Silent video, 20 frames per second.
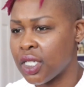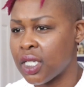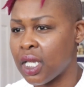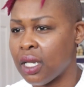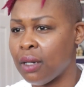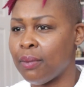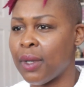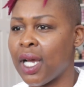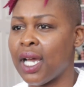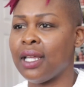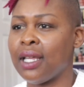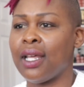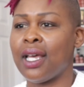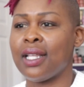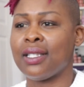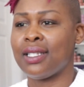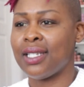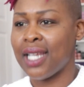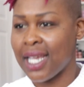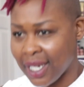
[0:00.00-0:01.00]
state of mind
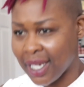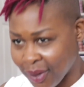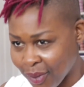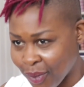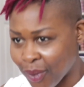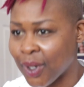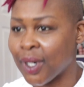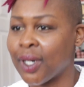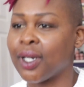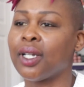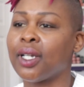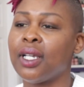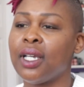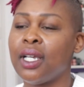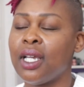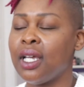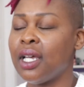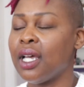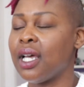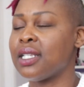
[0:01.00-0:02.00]
has taken
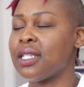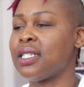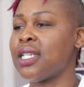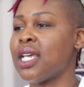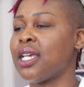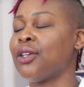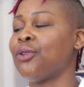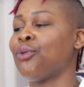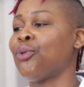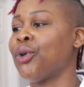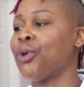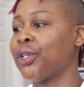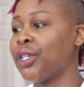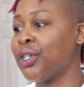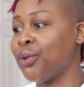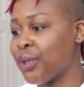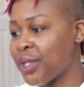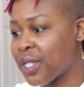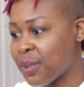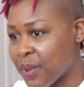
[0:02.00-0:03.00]

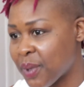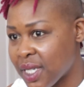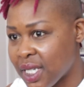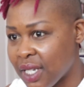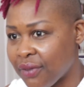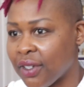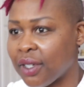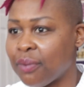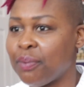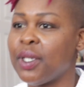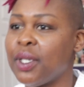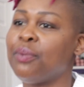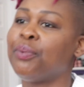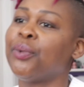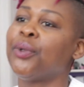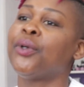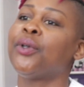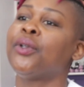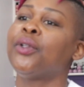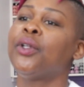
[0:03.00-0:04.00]
working with specific
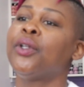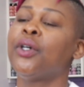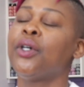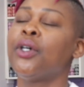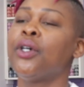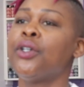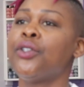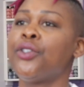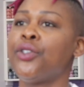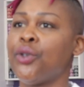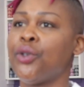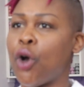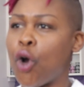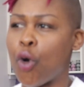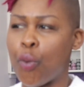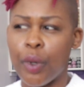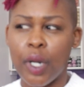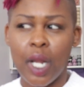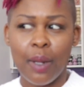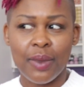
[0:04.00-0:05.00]
people to
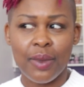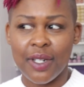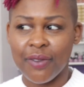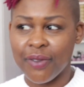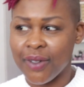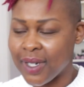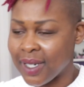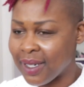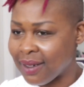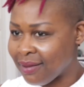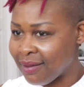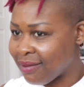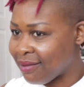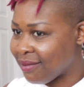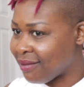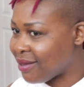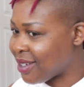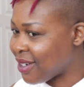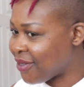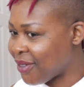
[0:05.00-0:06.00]
open up different
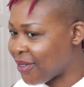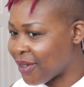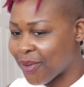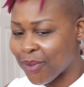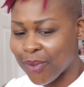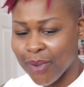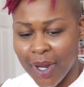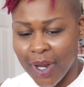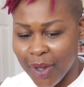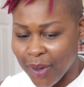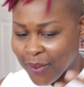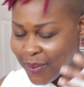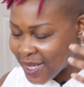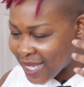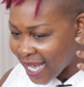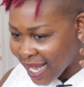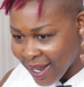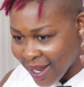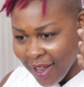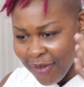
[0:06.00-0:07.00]
realms
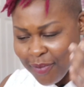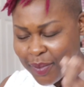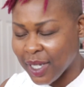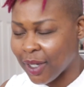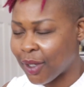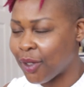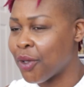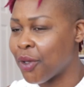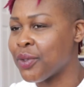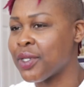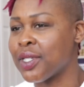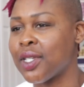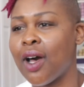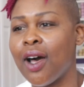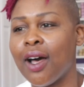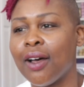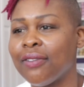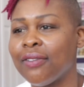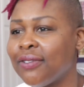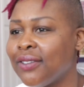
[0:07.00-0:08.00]
that have been closed
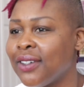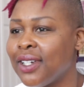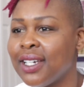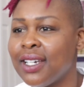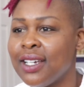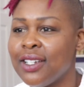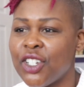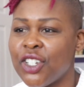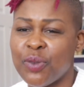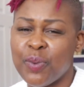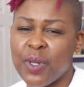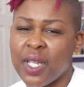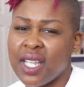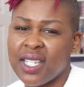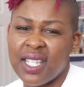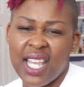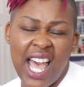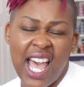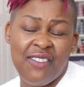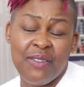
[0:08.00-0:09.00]
off just
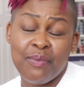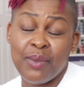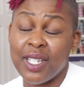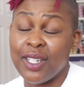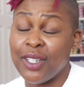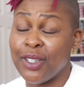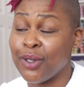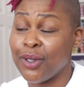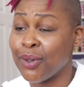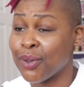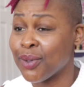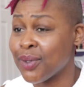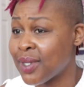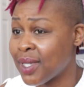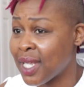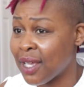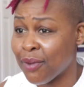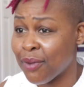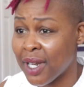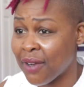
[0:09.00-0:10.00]
because they haven't been used.
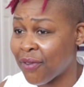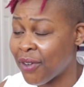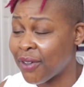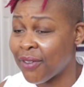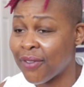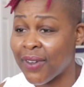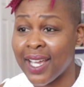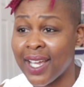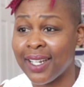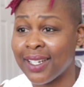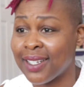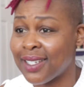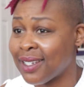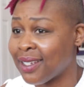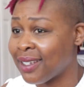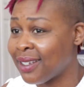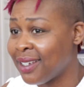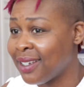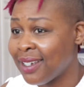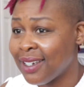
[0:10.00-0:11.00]
They were never invited
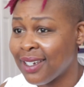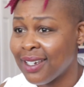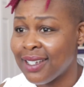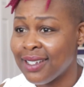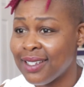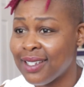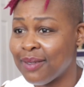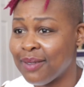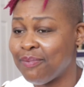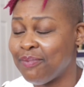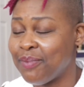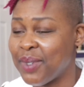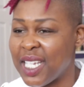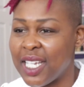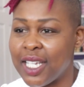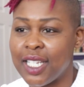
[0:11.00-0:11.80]
to be